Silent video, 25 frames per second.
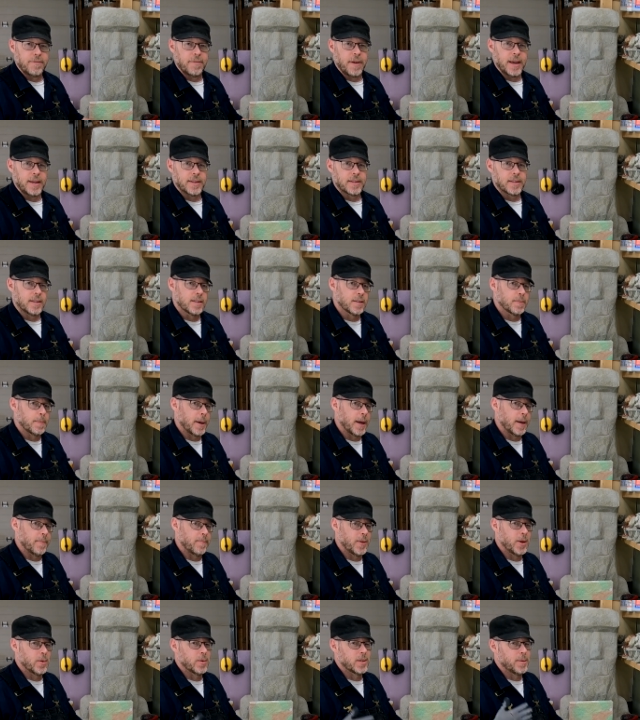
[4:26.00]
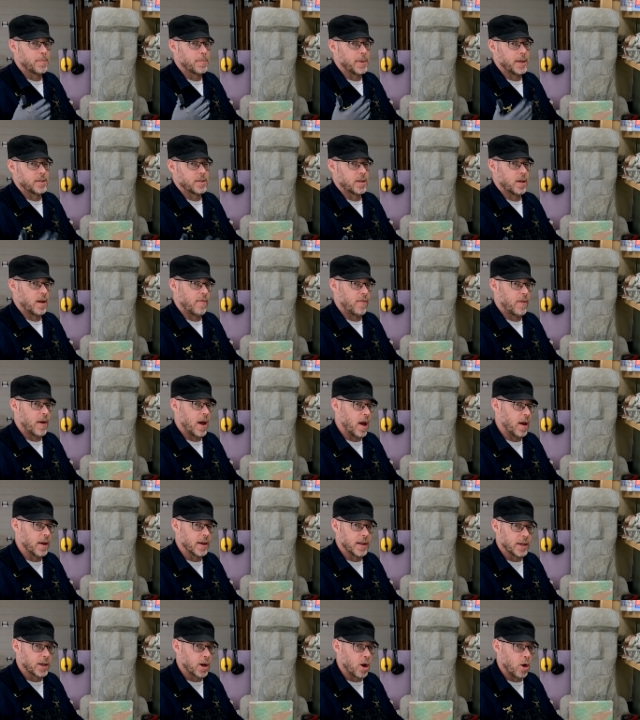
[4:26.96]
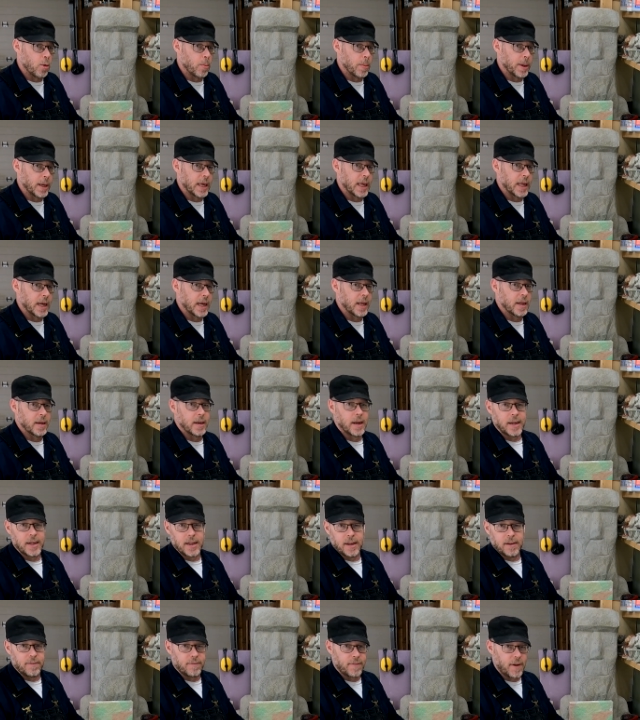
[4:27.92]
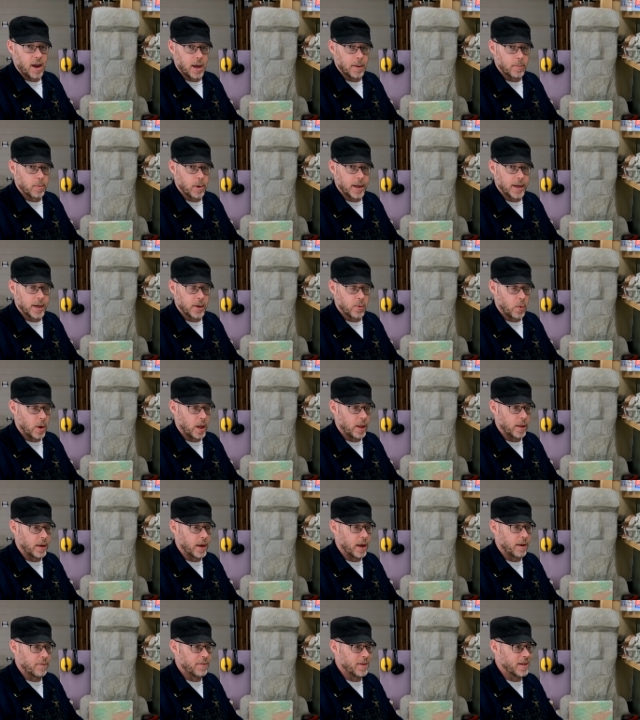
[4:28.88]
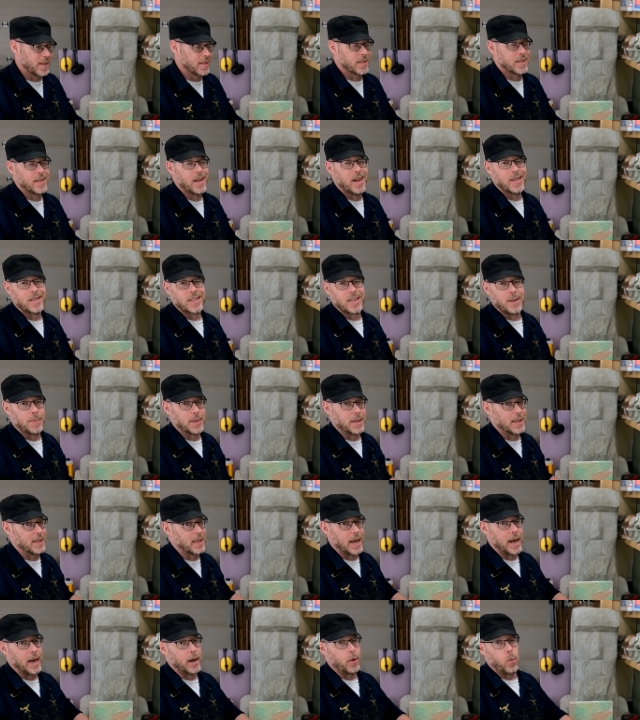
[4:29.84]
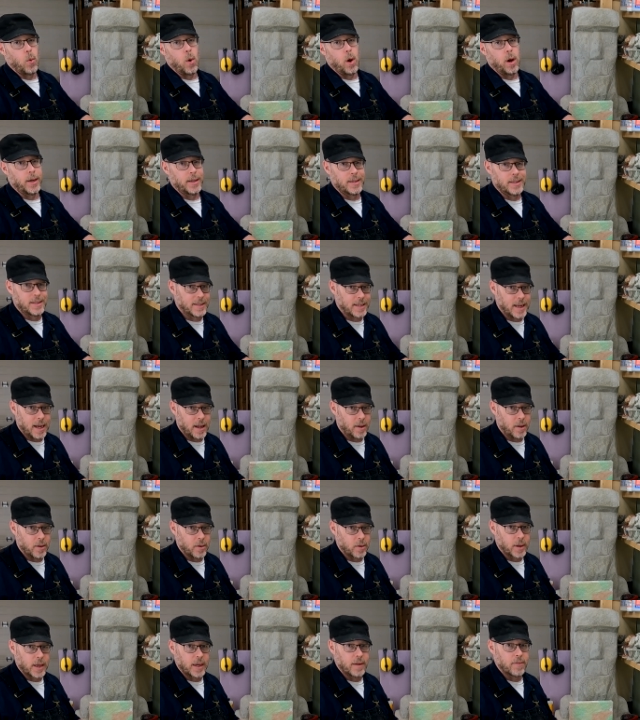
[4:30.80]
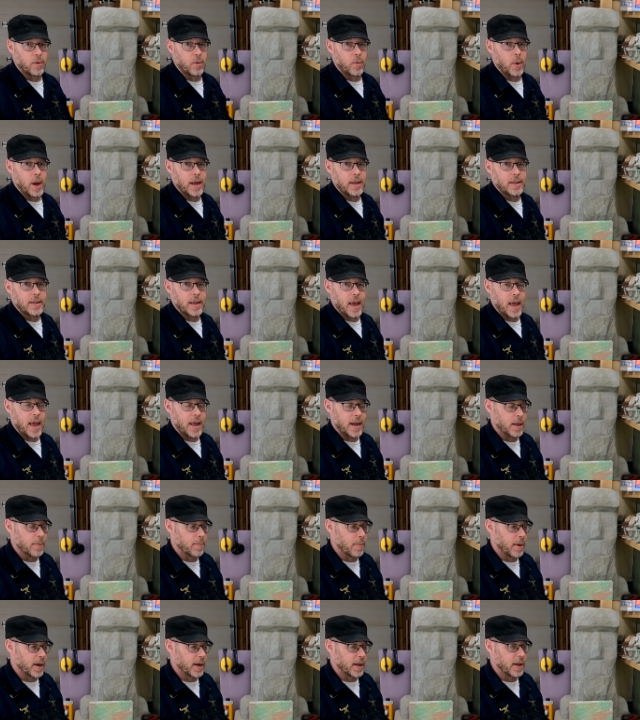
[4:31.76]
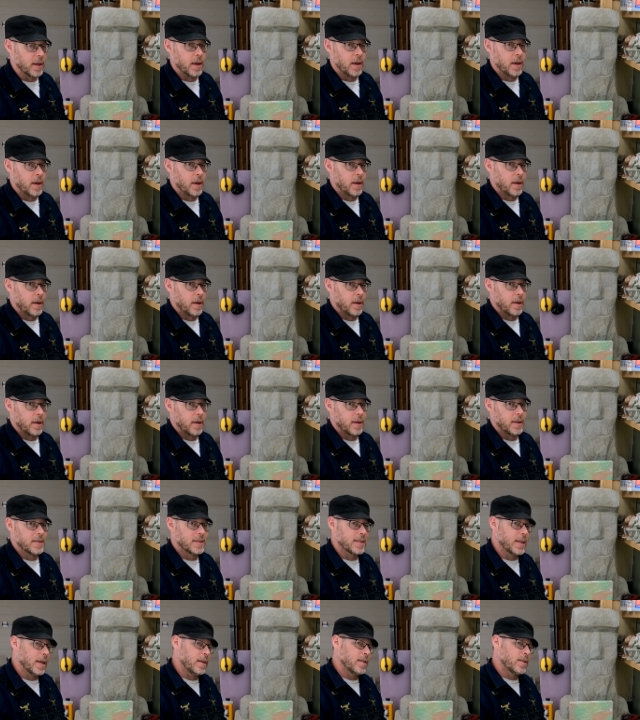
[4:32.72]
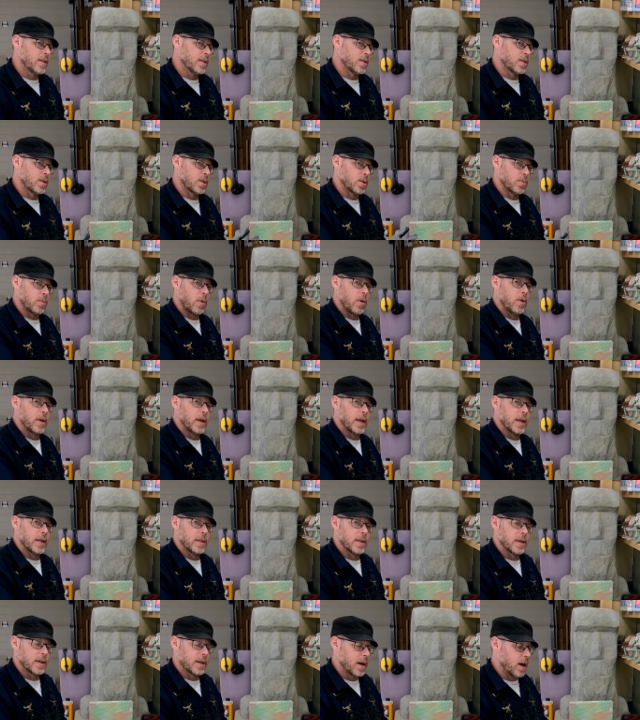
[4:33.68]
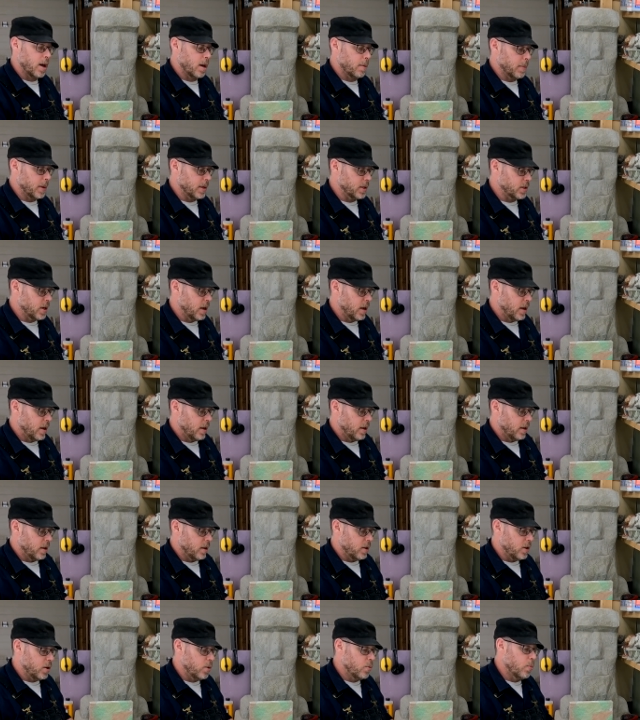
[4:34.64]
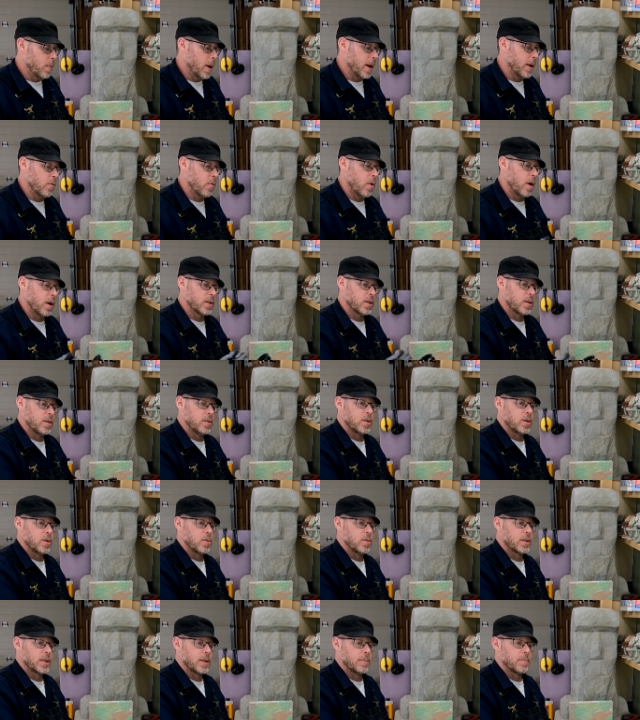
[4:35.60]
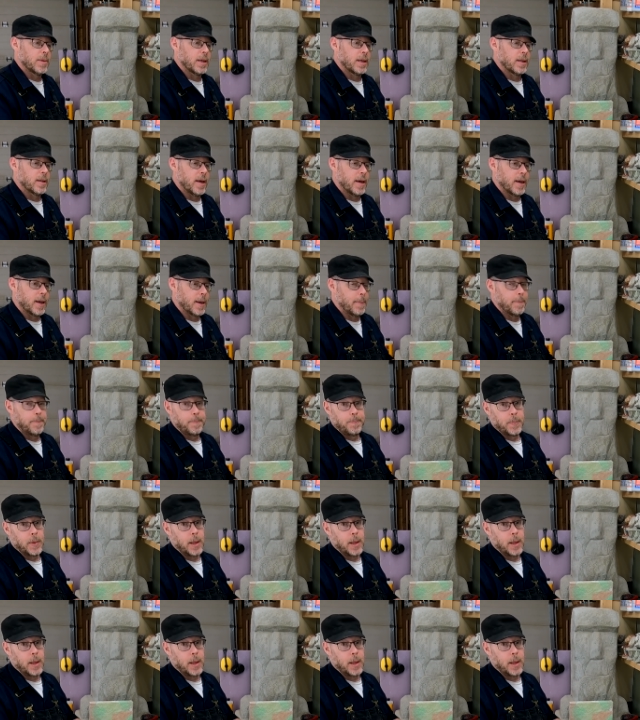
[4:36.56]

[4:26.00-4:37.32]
faces, but there was a bunch of honeycombing in it and I didn't vibrate it well enough, and it's not something that I'd want to sell or give away to anybody, Instead of just throwing it in the garbage, you might want to do something like